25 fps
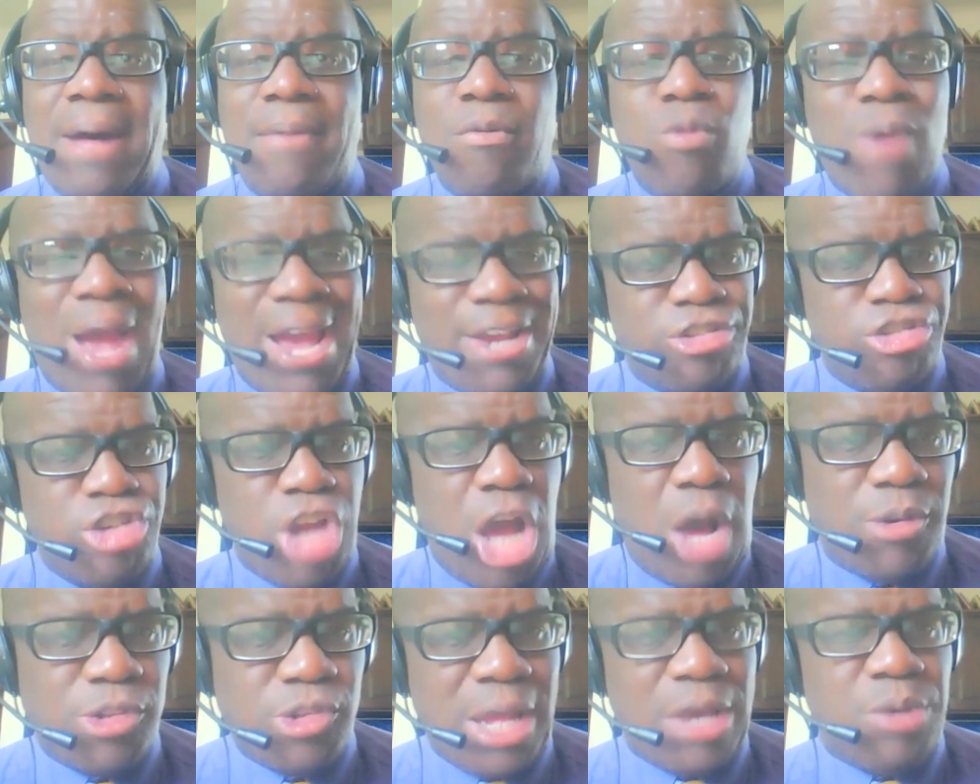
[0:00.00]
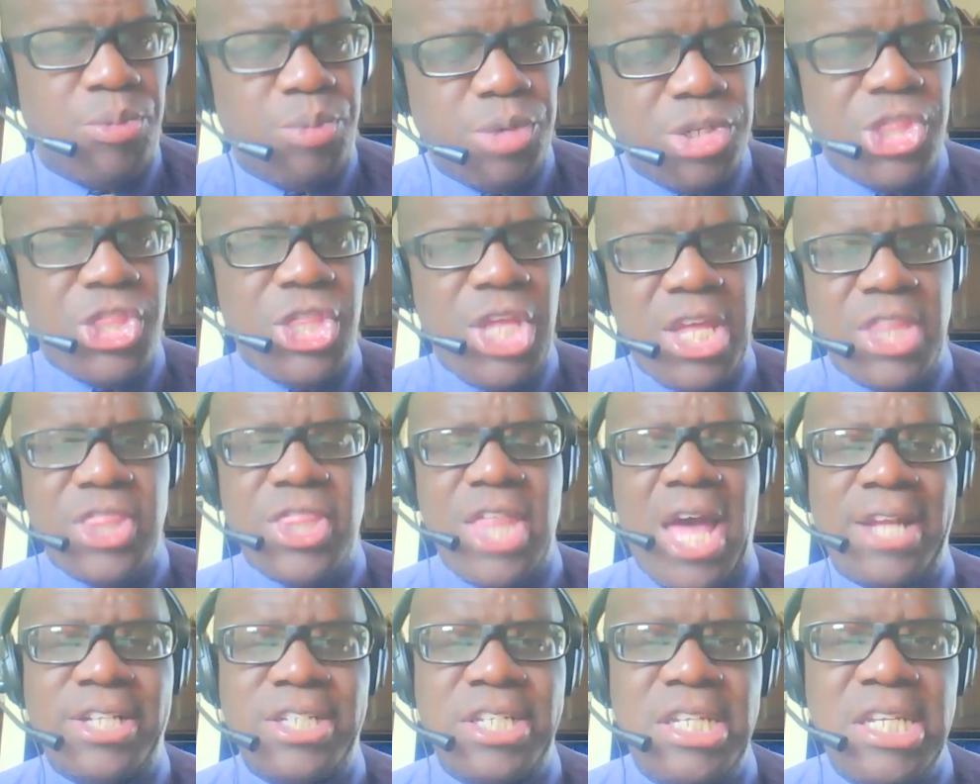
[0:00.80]
Right now. So I would think
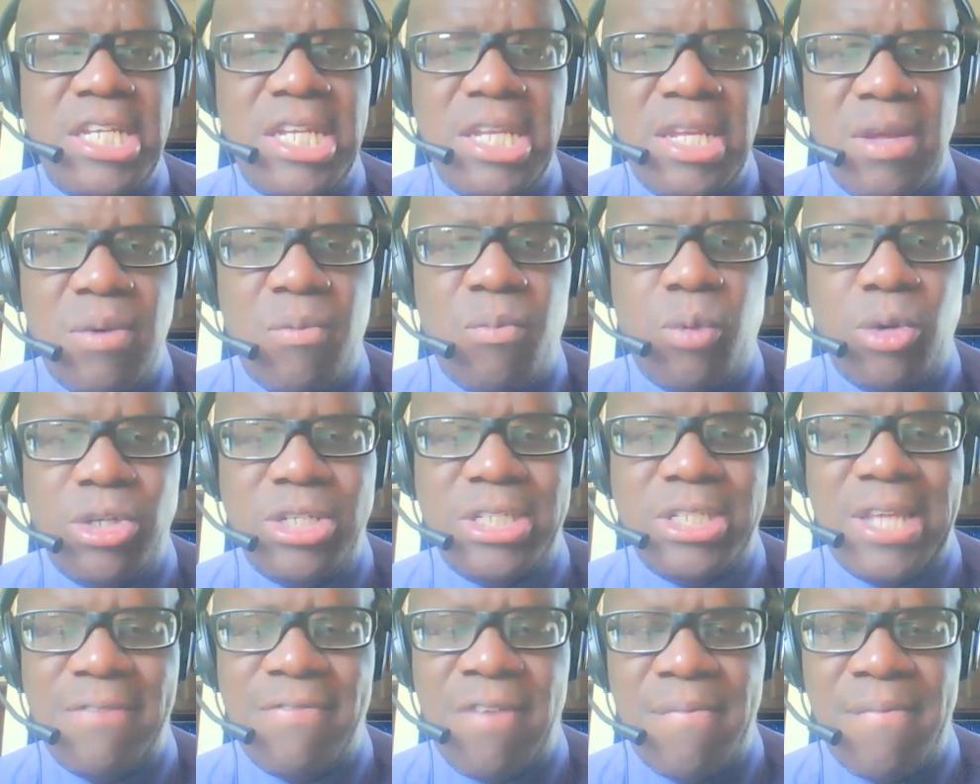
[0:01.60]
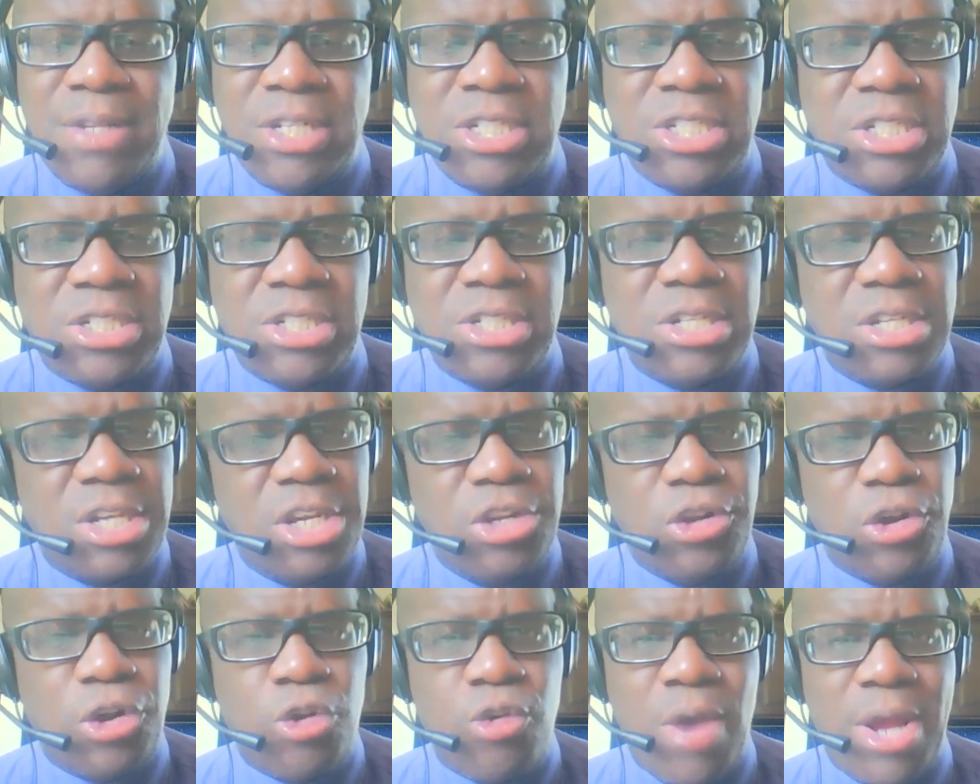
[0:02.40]
that he would give him his,
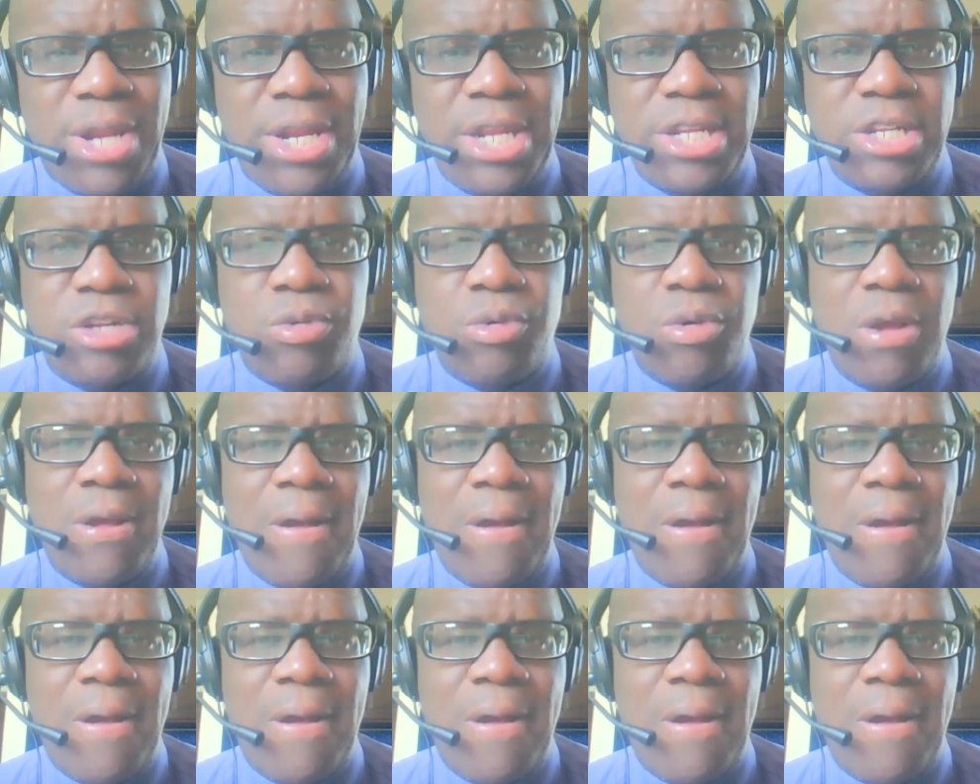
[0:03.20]
you know, credit.